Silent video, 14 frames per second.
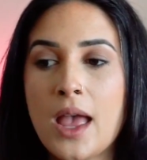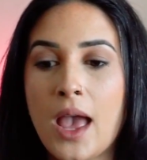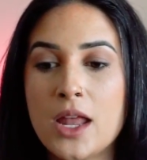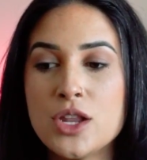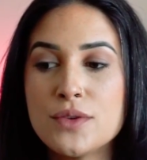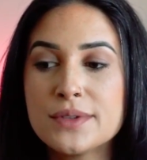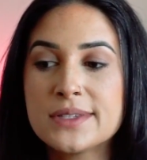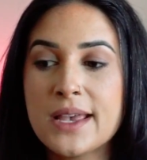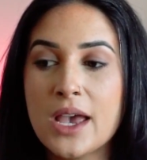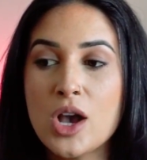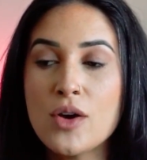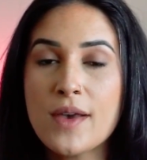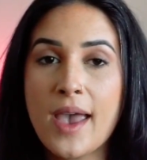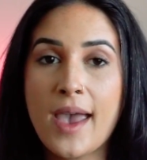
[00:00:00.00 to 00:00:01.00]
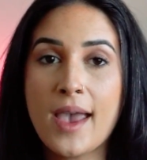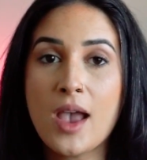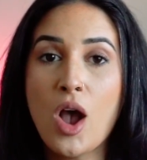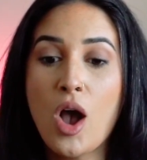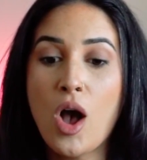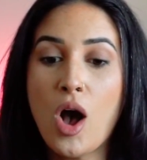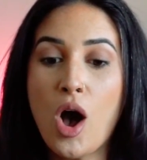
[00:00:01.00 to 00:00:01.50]
And you say,
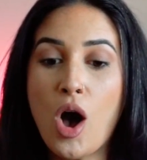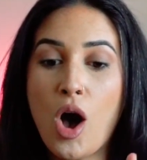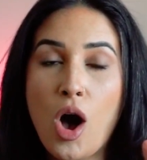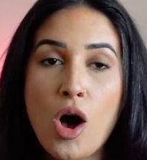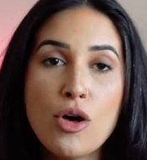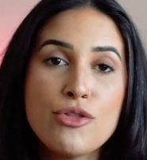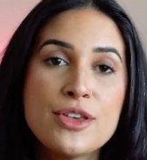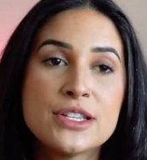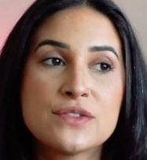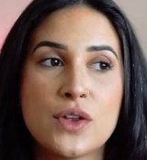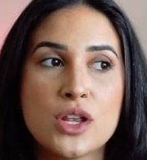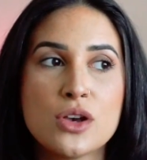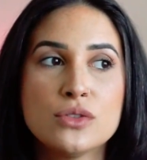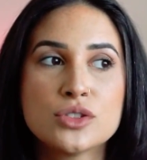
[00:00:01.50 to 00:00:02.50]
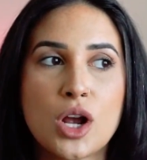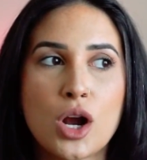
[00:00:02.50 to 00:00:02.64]
okay, all these videos